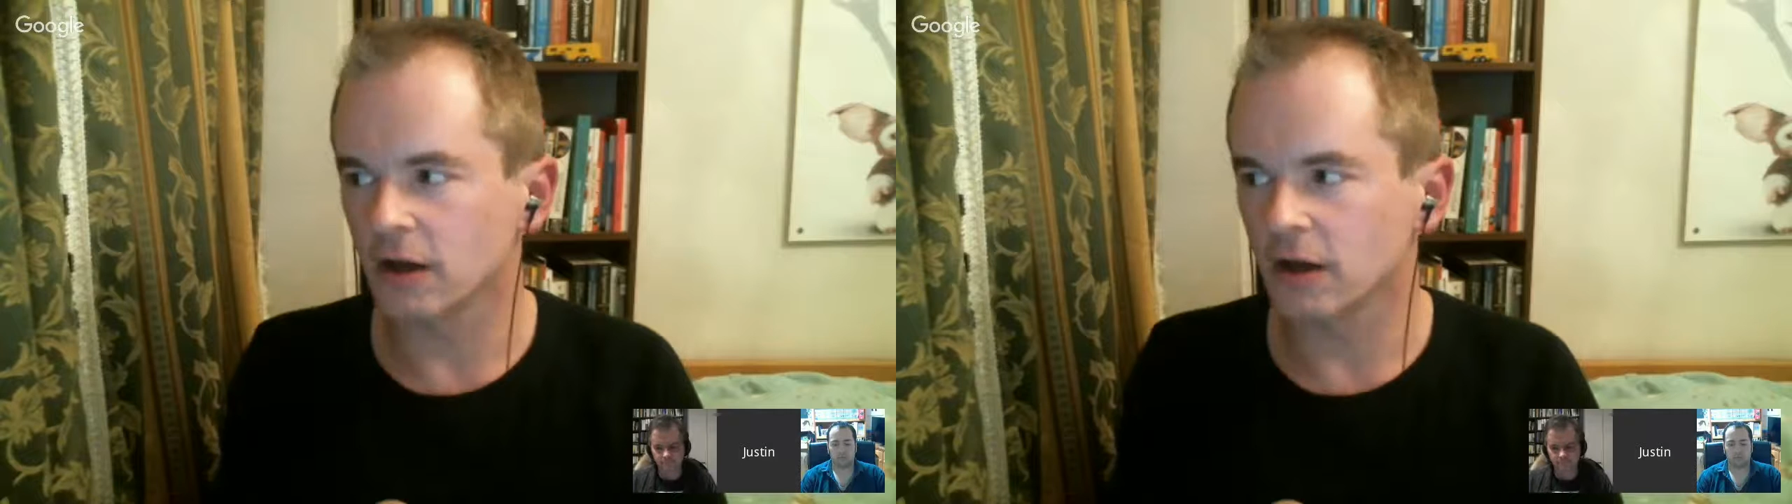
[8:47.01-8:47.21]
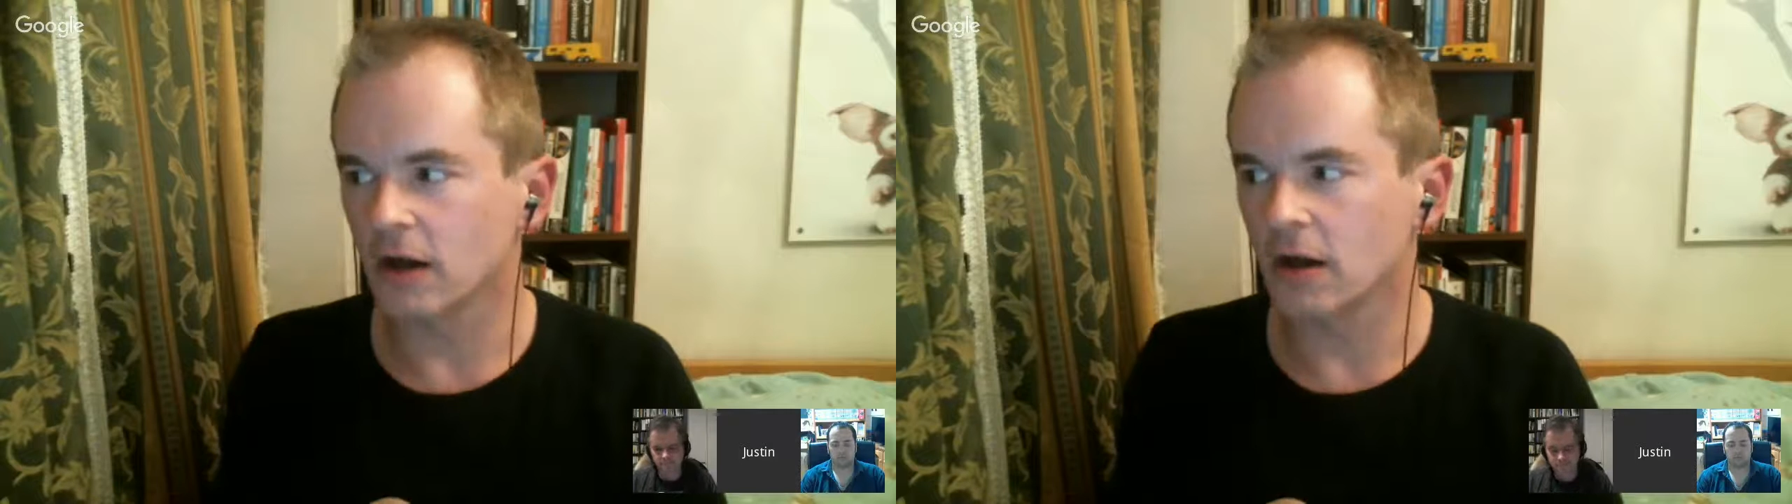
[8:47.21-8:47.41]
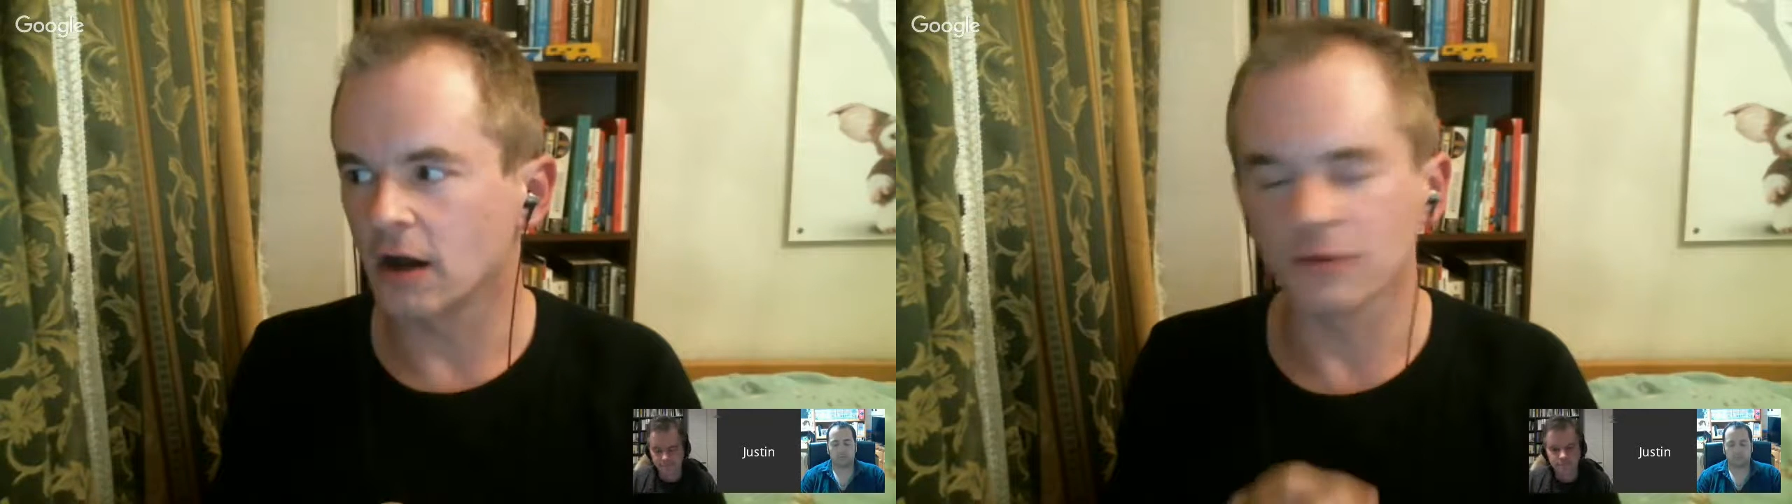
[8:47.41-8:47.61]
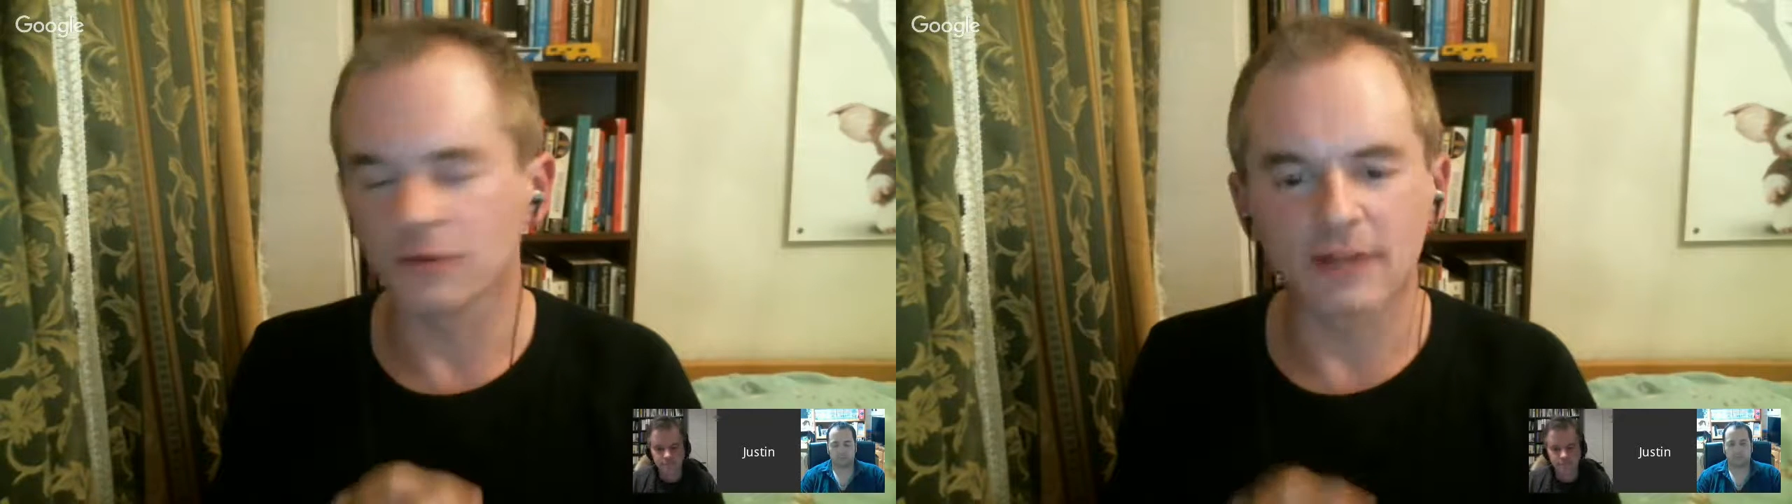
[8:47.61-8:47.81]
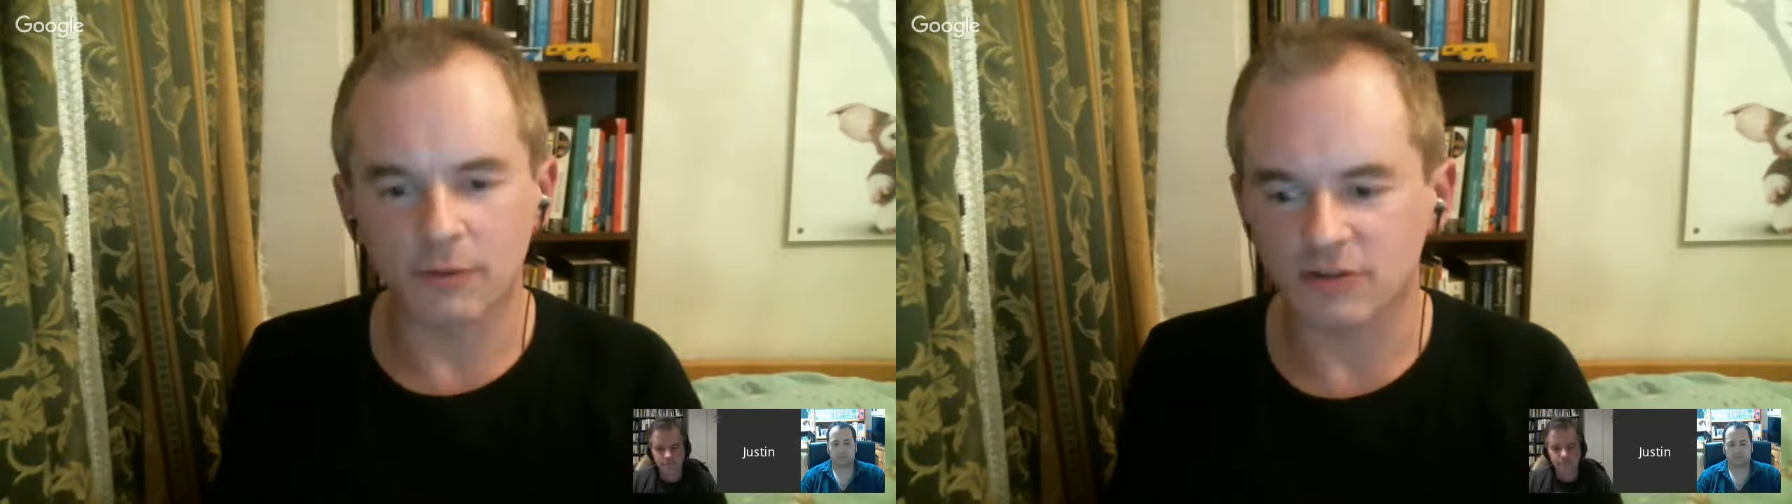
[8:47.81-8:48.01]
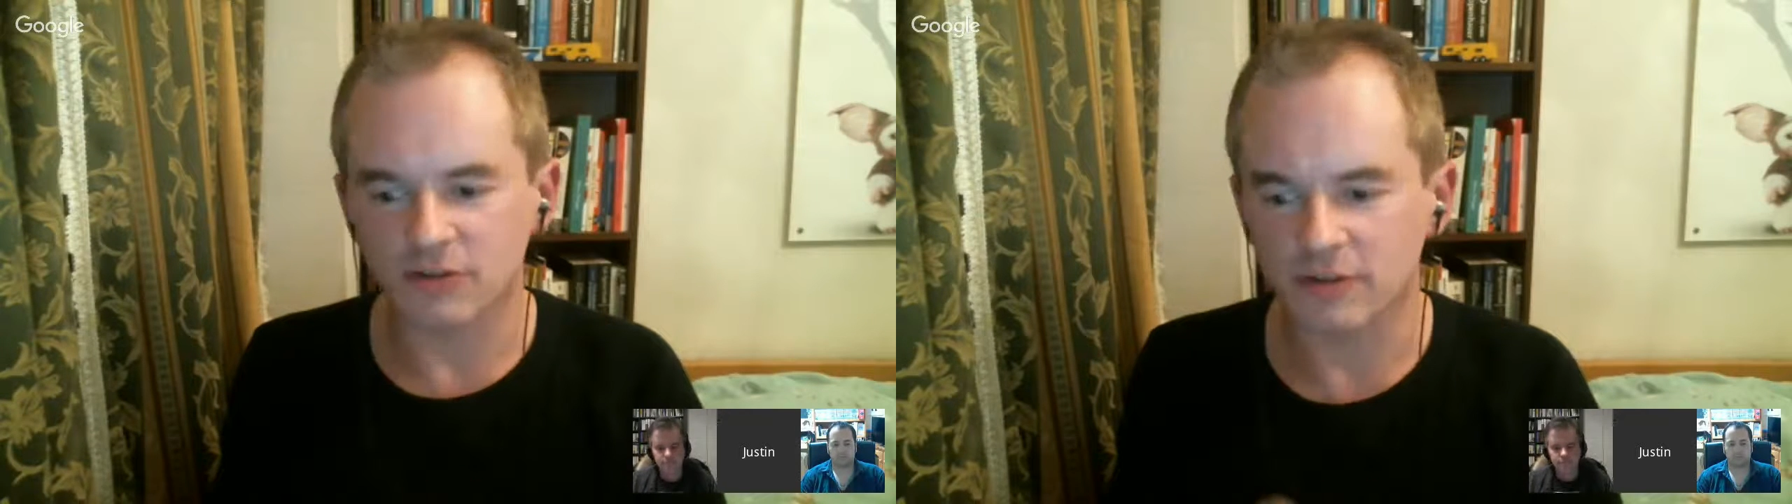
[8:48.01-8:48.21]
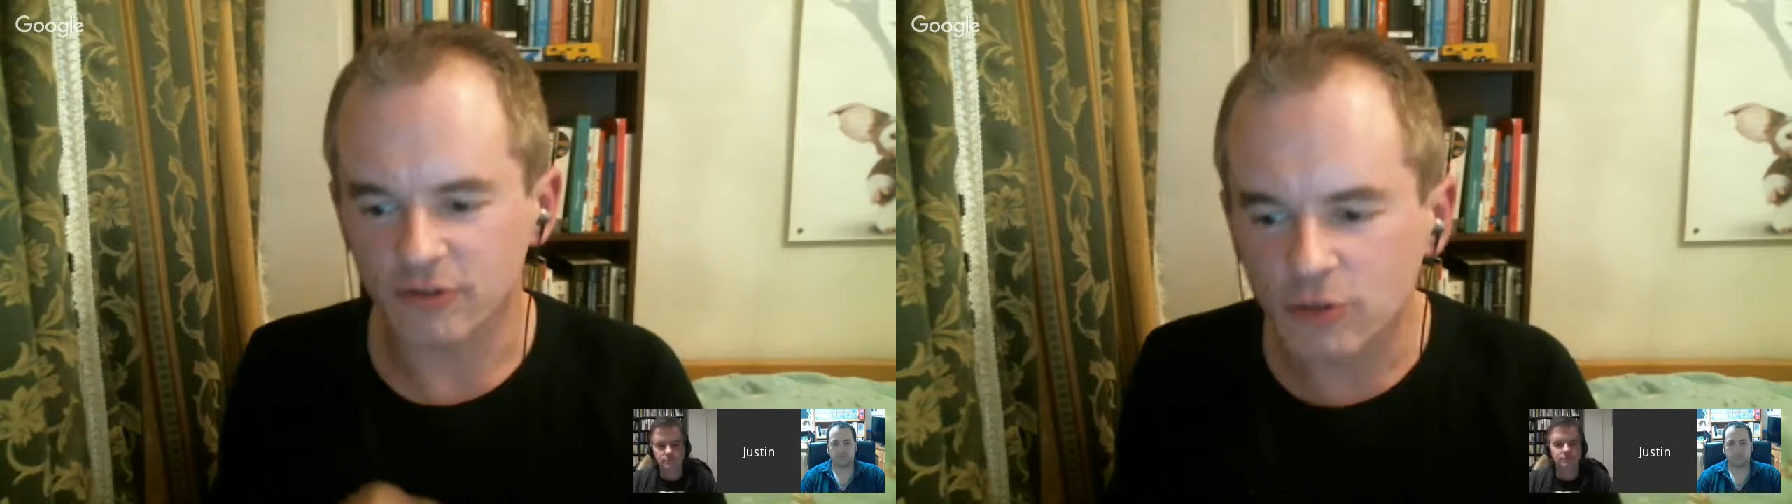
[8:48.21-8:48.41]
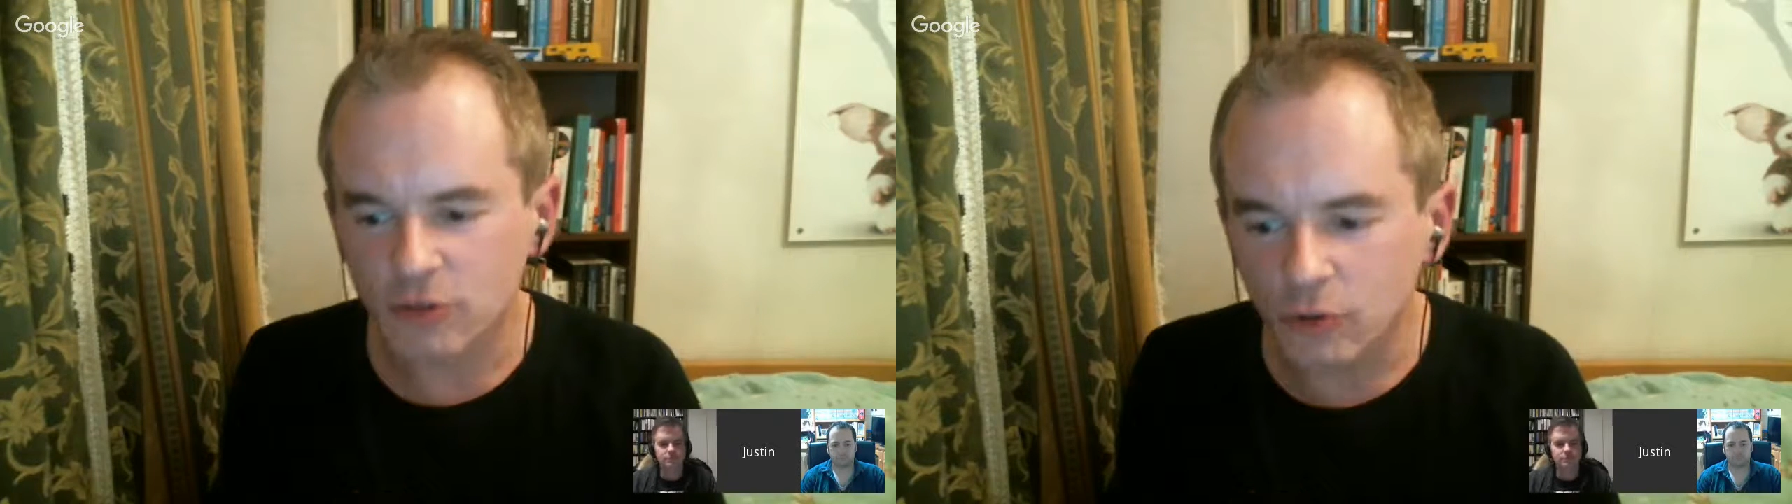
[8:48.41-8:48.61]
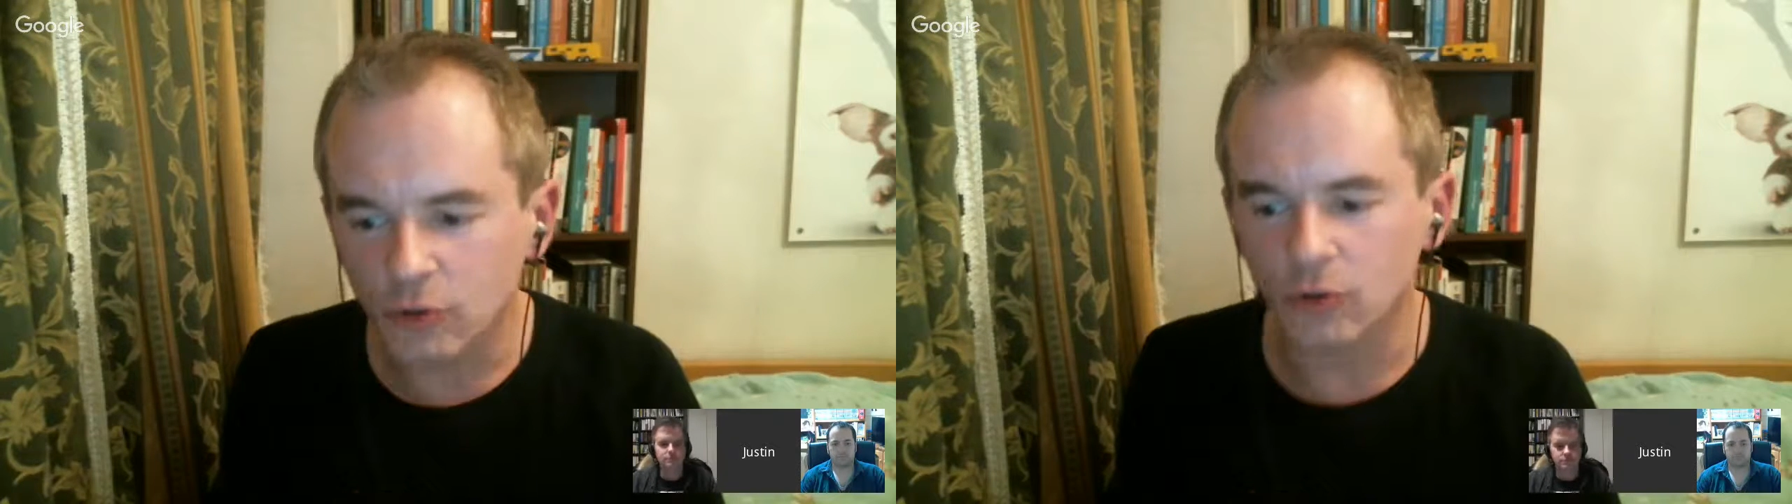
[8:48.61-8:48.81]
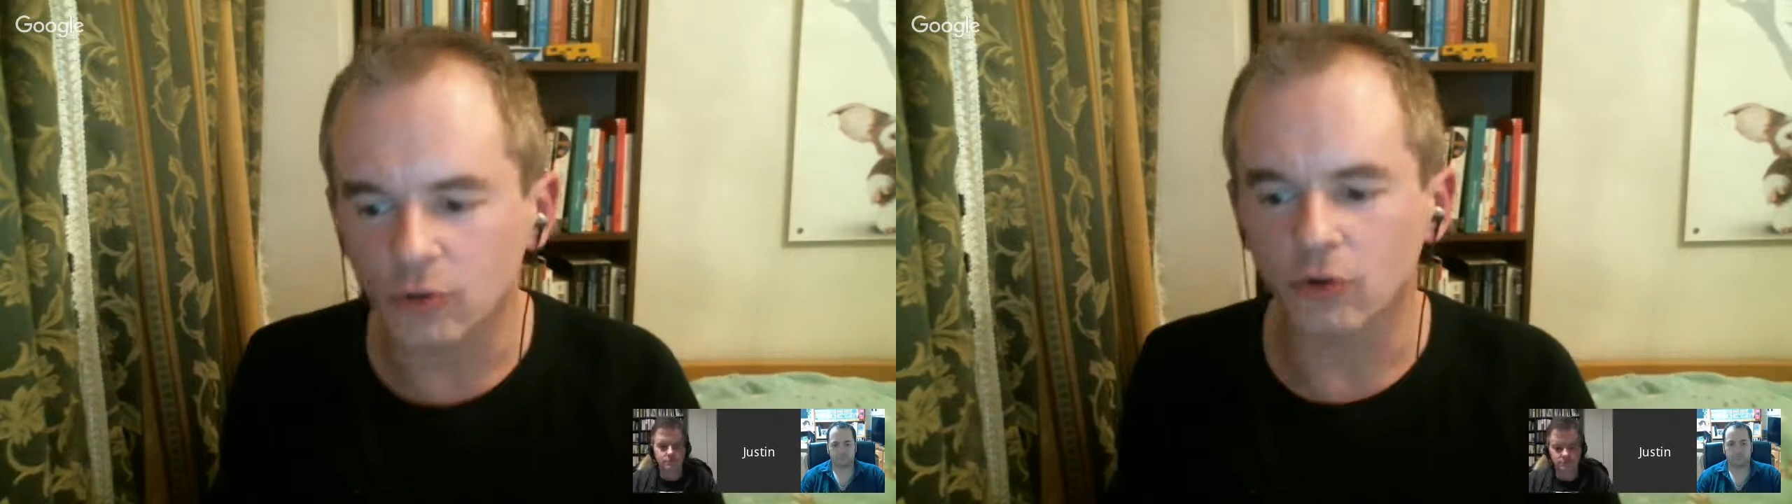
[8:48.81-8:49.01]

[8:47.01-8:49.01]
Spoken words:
other languages in school,